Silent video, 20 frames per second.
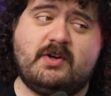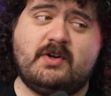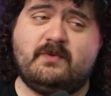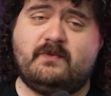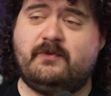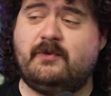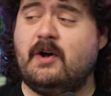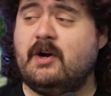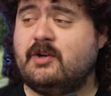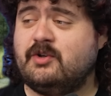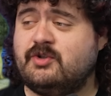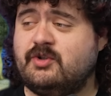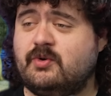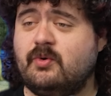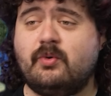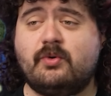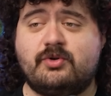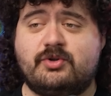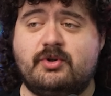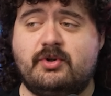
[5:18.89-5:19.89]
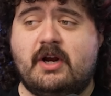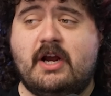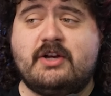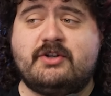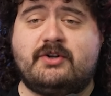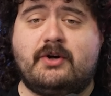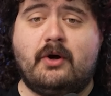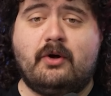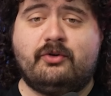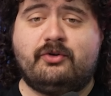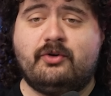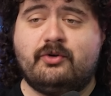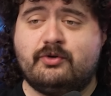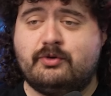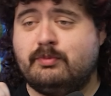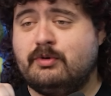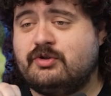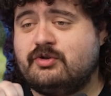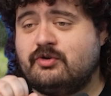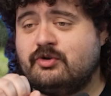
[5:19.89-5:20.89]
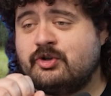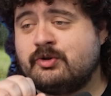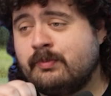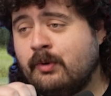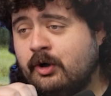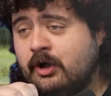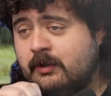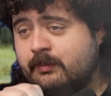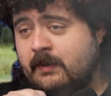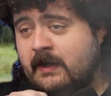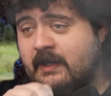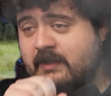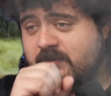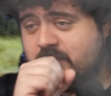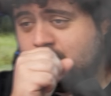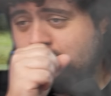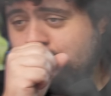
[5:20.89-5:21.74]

fucking schools you guys go to, Mr. Smarty Pants.